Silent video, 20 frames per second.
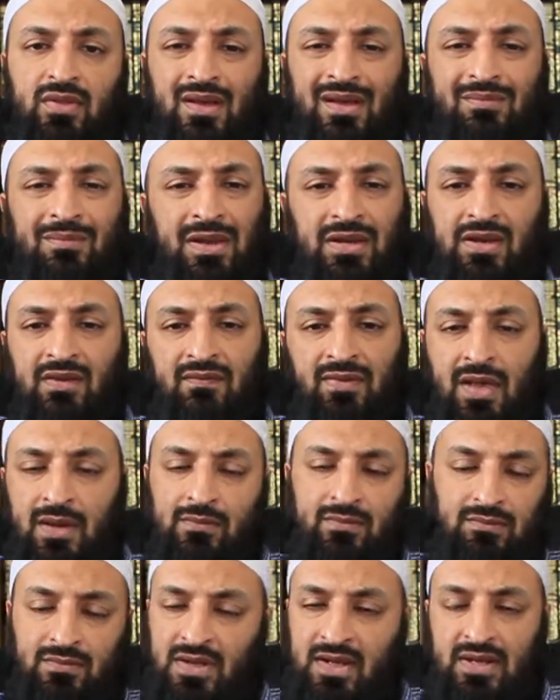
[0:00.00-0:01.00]
Many of
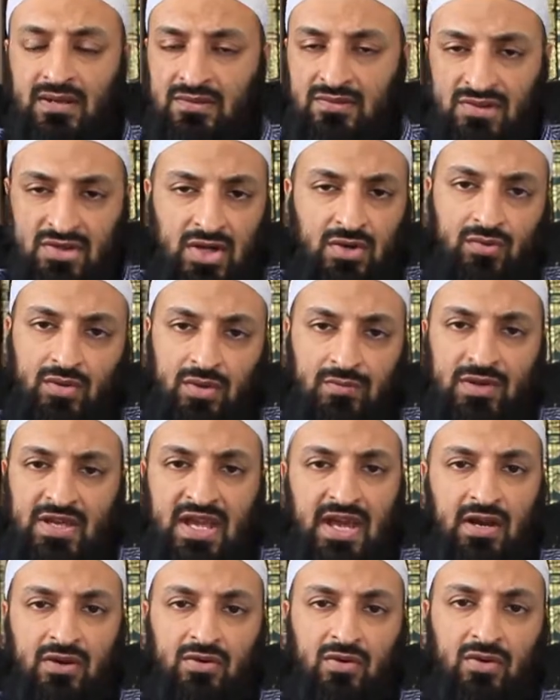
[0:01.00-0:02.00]
them can generally be
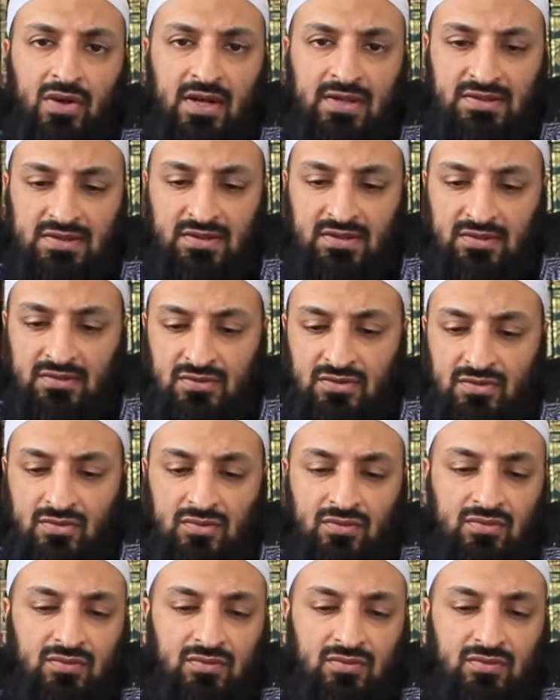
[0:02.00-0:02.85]
categorized into